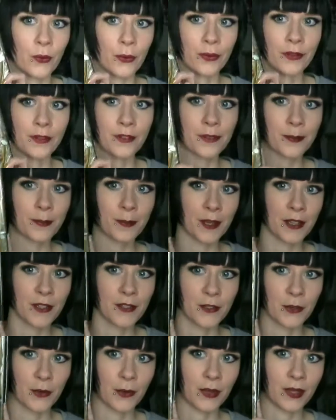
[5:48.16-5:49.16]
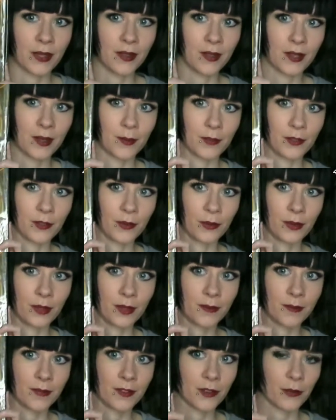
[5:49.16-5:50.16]
Horns by Joe Hill. I'm sorry,
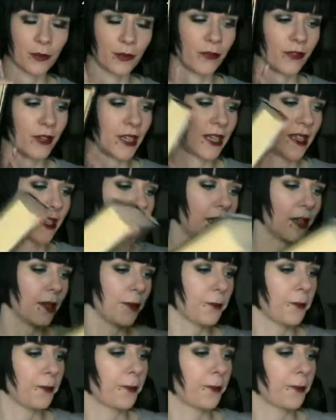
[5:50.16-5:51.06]
it's reflecting.